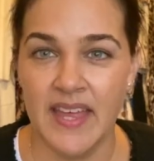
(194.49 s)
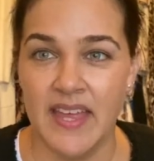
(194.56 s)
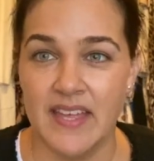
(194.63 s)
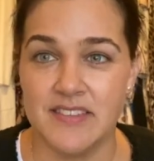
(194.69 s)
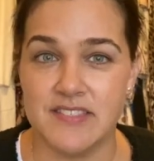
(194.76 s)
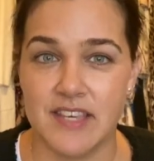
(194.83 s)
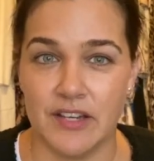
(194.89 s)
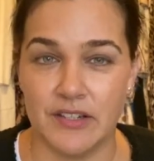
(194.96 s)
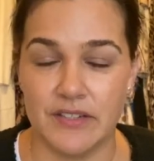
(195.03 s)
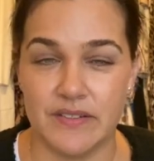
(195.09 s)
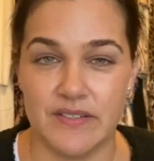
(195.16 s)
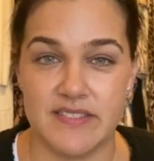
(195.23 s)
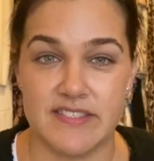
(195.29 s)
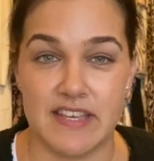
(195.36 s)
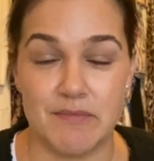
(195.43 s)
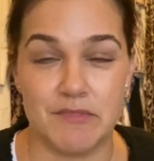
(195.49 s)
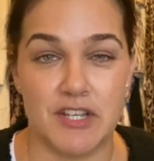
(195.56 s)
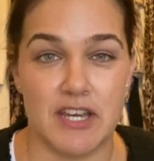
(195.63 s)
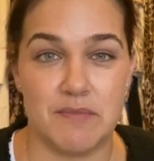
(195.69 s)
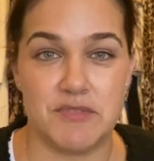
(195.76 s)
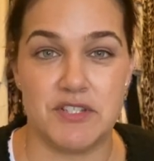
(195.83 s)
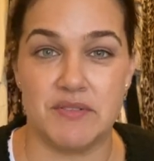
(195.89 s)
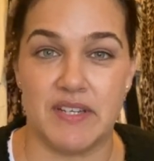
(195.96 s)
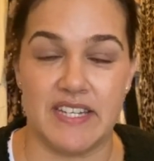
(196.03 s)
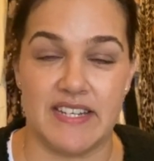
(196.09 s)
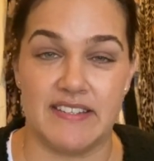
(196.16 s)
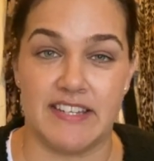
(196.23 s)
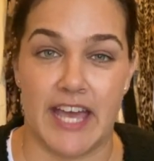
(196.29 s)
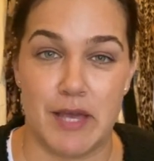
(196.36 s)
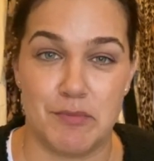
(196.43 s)
So sometimes you'll get a
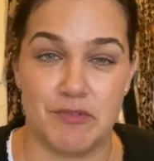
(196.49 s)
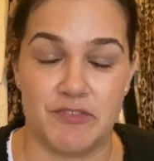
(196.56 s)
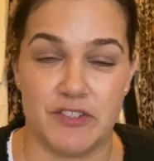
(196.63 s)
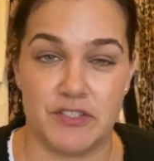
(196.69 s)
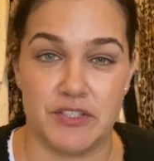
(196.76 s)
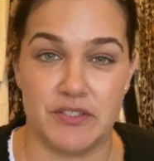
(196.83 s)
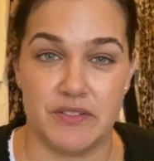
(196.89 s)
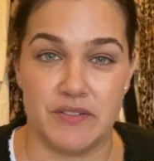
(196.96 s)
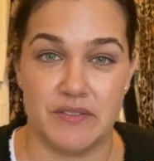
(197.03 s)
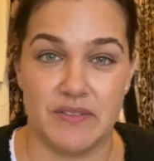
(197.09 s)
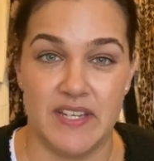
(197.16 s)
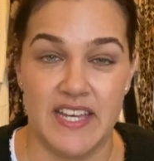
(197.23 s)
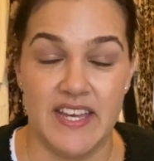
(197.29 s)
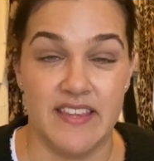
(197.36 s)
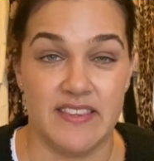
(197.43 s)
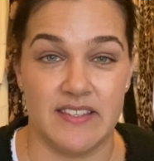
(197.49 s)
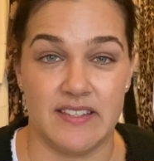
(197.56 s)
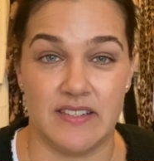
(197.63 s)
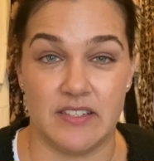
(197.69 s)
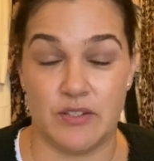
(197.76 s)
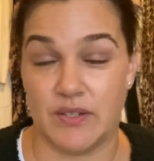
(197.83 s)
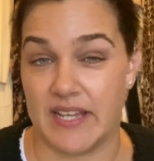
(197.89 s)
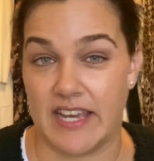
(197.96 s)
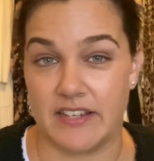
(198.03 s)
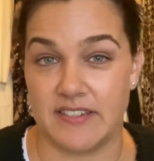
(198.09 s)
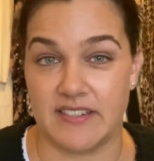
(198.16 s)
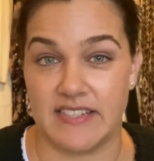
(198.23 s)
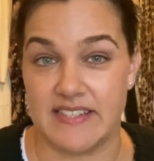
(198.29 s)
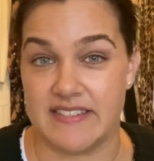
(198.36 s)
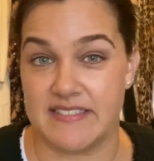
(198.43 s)
table for two that could
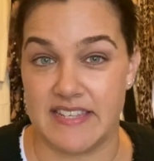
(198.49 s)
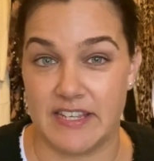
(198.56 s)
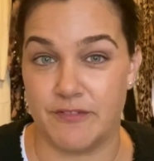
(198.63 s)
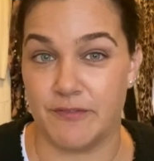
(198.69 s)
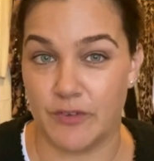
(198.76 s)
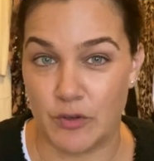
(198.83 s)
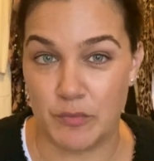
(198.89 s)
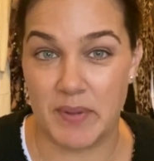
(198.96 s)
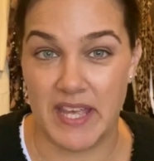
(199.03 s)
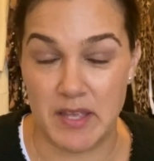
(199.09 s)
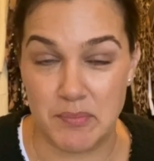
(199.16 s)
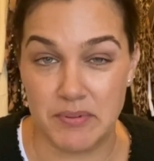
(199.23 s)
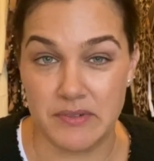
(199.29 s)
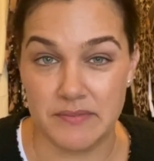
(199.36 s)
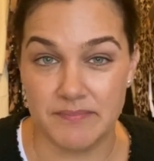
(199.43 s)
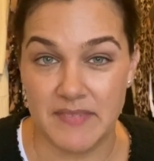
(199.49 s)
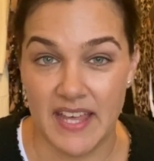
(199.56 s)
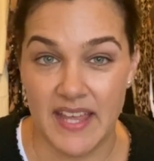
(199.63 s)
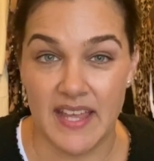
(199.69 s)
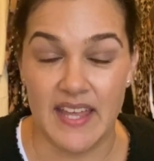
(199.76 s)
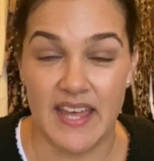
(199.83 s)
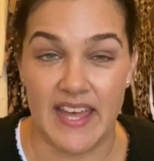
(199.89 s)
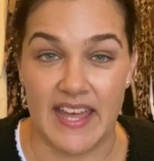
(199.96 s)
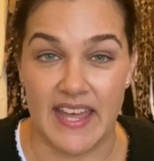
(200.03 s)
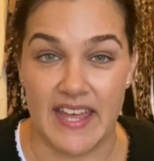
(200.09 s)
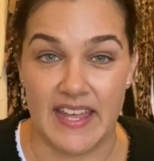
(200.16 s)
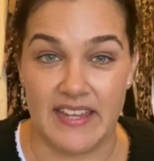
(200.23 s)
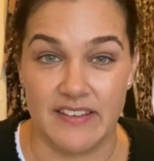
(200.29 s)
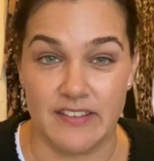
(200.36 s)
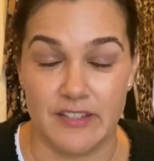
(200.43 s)
actually seat four people,
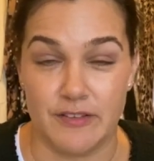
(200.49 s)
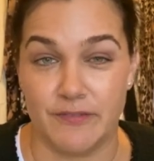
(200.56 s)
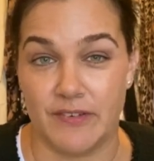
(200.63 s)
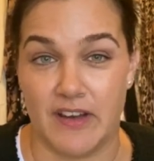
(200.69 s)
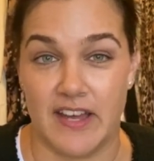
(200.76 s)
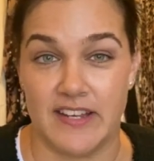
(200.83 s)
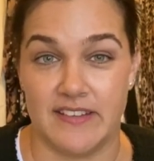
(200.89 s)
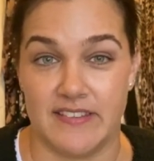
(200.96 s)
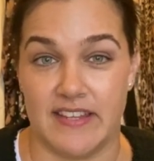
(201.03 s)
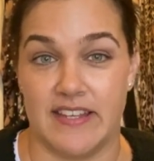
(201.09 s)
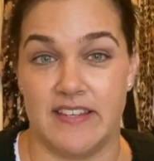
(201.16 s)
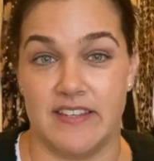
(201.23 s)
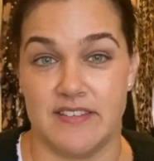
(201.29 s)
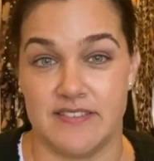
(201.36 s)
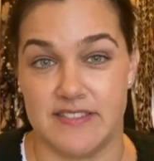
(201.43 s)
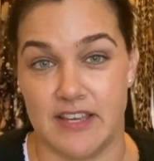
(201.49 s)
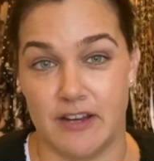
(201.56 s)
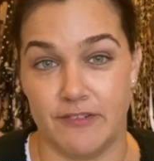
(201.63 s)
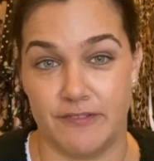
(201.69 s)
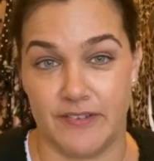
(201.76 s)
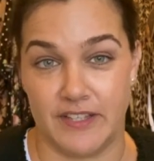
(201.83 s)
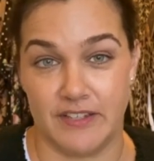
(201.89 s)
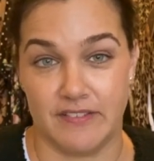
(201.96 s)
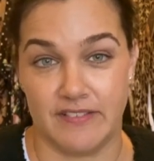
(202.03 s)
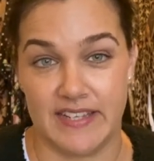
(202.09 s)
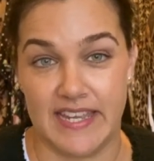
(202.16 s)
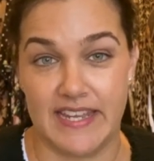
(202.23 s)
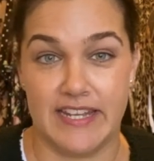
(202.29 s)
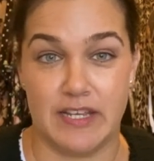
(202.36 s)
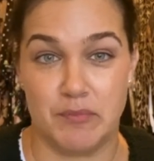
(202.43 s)
and you find that yourself and your
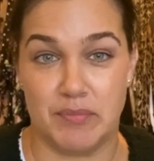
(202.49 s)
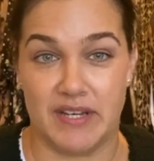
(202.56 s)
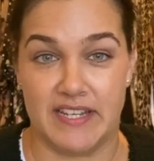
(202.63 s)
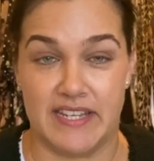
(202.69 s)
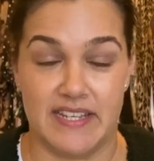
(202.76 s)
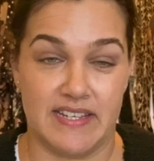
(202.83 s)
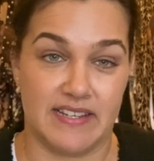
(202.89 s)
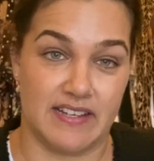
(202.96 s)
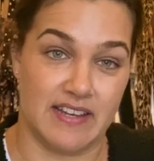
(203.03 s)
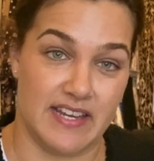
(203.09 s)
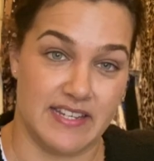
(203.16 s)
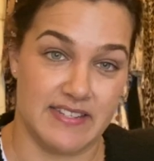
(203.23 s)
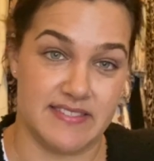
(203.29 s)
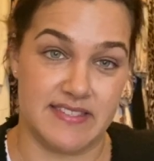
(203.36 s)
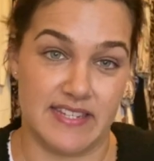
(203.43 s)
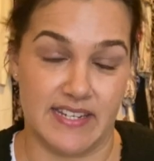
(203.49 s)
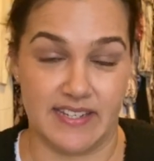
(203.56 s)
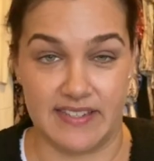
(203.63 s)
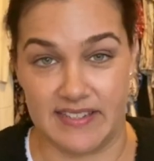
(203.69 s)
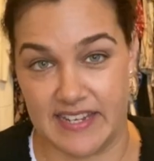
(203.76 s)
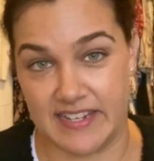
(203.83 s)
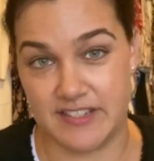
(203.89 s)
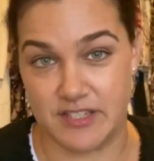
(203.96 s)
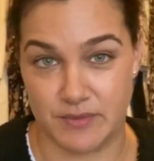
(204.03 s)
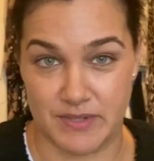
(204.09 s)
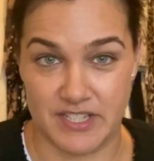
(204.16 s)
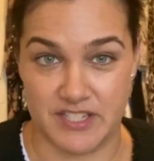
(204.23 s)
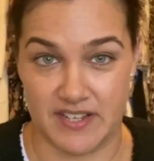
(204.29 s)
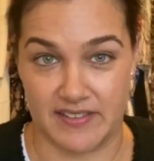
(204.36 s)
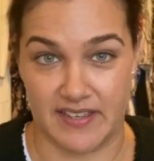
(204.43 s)
eating buddy are kind of sitting next to
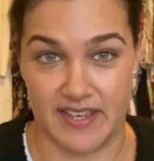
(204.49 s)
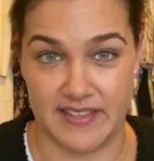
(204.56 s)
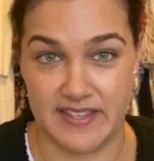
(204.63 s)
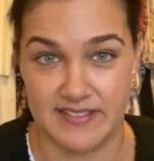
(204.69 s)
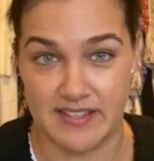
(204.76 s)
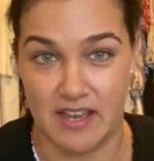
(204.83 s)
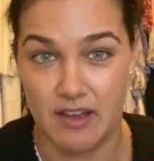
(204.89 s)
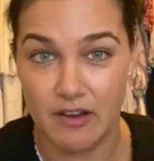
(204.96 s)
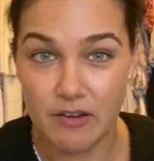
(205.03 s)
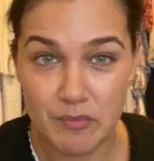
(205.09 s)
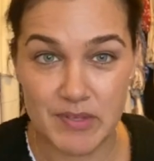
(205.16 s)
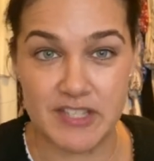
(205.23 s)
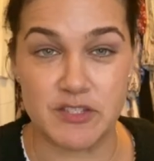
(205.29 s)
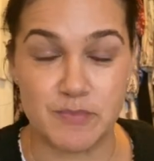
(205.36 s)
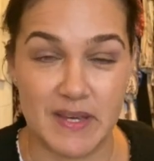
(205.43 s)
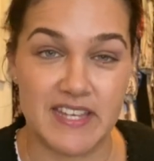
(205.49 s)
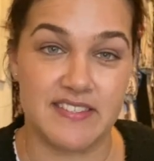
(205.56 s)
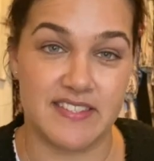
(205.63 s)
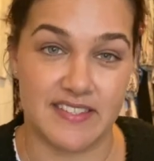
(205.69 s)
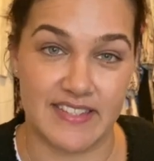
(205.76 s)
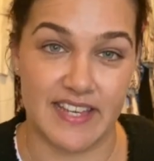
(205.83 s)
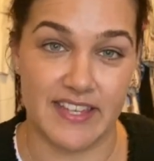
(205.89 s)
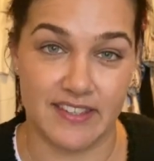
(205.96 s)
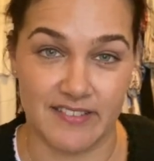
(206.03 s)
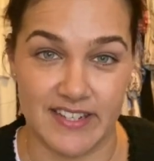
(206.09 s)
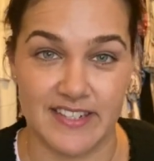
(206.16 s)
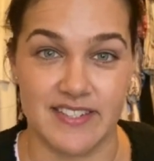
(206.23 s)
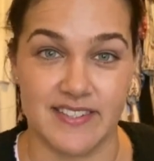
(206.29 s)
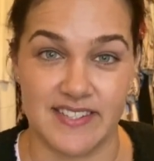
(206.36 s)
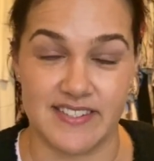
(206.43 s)
each other, and there's a whole big space at the other
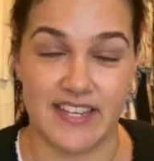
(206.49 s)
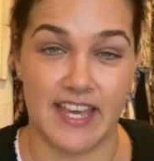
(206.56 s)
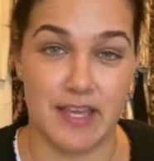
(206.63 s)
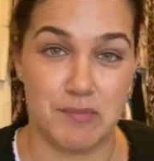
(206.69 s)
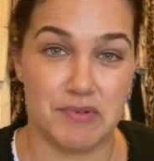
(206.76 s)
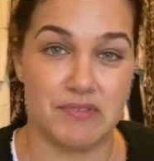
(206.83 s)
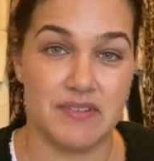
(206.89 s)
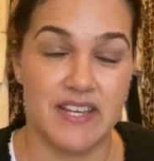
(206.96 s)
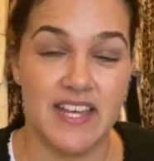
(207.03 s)
end of the table.